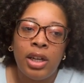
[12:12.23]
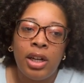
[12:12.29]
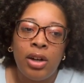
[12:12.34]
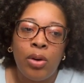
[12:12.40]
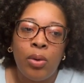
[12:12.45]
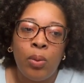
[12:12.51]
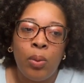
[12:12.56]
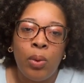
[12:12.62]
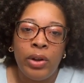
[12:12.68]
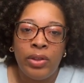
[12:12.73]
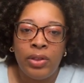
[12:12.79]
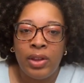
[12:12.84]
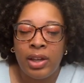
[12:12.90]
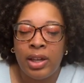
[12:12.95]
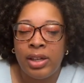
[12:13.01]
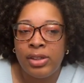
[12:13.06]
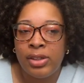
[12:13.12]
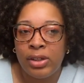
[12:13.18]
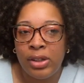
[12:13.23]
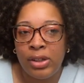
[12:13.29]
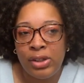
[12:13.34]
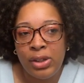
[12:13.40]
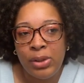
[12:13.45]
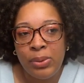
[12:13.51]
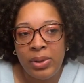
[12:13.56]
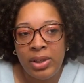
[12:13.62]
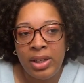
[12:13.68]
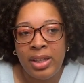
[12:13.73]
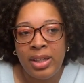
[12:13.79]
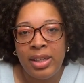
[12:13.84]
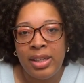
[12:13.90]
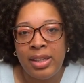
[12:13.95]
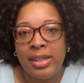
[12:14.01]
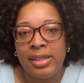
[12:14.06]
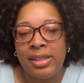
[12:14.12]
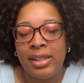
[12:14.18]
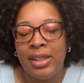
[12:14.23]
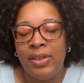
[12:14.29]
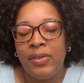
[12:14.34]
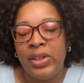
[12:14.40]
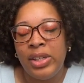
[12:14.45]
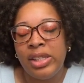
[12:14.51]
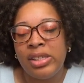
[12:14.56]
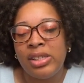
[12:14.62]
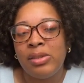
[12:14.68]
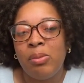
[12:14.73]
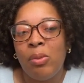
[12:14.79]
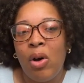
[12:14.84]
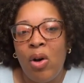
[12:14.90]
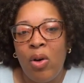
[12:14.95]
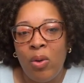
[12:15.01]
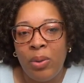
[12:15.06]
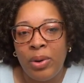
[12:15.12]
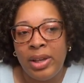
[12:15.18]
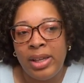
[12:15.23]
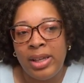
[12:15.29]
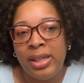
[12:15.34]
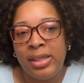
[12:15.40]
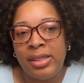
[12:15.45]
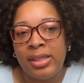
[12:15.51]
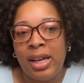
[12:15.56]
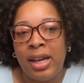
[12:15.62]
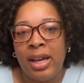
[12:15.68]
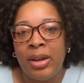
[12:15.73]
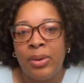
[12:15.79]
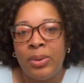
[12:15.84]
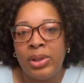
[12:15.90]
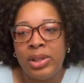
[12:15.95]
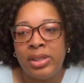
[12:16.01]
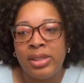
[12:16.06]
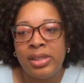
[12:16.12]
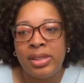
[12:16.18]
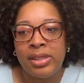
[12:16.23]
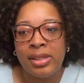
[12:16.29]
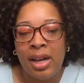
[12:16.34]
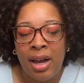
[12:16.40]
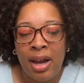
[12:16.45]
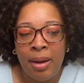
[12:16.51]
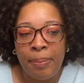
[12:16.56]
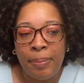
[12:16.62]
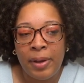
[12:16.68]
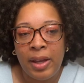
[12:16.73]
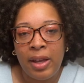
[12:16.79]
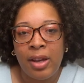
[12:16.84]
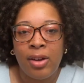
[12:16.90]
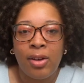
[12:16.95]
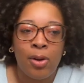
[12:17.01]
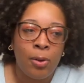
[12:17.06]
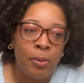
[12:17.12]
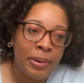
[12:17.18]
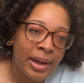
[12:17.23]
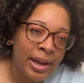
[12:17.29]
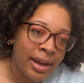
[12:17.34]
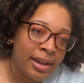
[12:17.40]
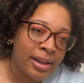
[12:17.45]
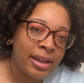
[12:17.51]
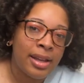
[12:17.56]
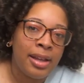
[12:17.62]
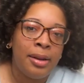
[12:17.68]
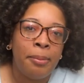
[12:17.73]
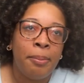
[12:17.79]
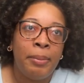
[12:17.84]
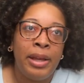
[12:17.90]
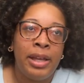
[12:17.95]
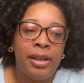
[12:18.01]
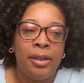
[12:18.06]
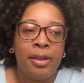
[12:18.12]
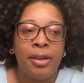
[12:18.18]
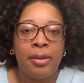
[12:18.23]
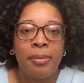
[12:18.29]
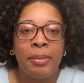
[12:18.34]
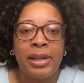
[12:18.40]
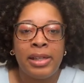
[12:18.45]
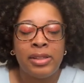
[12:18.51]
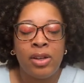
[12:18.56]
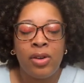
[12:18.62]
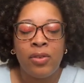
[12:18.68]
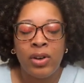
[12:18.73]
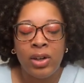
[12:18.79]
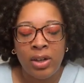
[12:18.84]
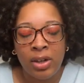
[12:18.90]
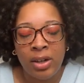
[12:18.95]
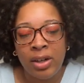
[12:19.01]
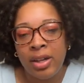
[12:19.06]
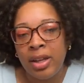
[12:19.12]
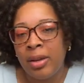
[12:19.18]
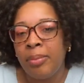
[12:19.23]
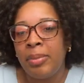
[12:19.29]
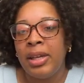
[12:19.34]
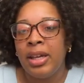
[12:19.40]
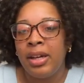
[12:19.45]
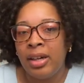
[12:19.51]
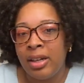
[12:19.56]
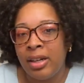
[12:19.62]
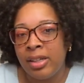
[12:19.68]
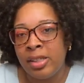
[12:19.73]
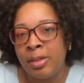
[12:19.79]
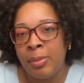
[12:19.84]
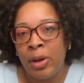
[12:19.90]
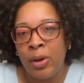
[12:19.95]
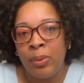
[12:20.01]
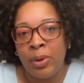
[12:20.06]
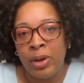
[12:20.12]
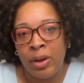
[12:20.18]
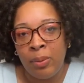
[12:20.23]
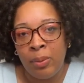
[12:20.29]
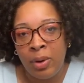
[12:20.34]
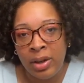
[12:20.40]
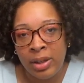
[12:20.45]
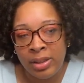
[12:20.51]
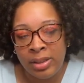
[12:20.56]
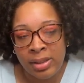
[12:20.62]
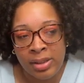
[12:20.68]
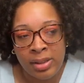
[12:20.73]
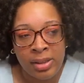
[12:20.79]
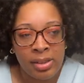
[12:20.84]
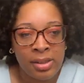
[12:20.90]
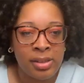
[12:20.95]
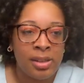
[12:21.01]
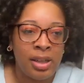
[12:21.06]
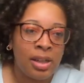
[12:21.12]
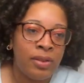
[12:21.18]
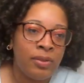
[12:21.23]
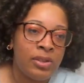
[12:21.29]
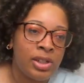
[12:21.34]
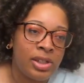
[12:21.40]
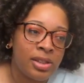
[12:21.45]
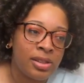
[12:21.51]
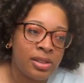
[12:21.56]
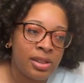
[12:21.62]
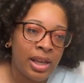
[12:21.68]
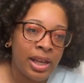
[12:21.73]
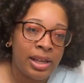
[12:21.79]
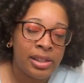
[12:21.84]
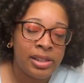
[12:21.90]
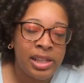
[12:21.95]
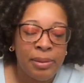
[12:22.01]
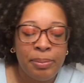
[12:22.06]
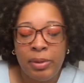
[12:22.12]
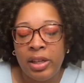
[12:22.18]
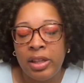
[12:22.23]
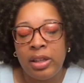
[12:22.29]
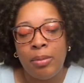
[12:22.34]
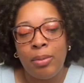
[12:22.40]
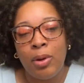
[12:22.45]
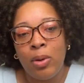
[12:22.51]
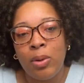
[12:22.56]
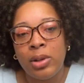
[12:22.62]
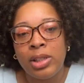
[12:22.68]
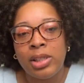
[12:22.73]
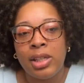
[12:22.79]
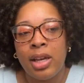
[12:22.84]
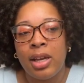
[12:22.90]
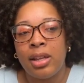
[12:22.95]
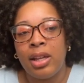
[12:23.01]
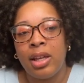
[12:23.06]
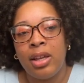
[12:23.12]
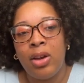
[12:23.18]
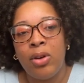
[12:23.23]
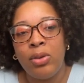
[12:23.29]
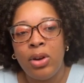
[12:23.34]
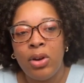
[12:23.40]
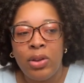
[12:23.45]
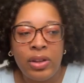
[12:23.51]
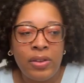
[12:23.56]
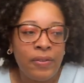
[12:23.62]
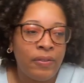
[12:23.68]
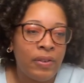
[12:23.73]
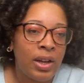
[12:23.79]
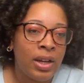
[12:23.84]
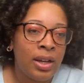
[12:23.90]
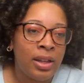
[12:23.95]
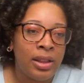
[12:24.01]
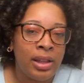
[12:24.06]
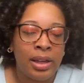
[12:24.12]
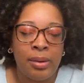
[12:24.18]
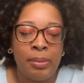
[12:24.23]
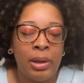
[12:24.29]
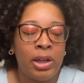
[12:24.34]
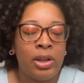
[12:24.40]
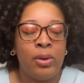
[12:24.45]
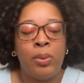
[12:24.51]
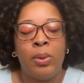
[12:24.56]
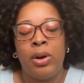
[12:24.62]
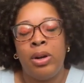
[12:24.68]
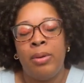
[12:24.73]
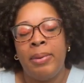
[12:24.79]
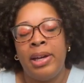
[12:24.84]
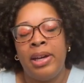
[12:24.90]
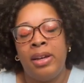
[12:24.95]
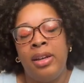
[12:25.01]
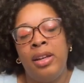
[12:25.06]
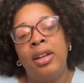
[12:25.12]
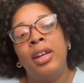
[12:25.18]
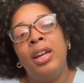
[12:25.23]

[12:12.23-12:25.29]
one thing I started doing is, even in small ways, I would stop and go back and make myself heard and be honest about what I wanted, instead of just accepting the bowl and saying like, oh no, that's fine, like I'm not going to worry about it.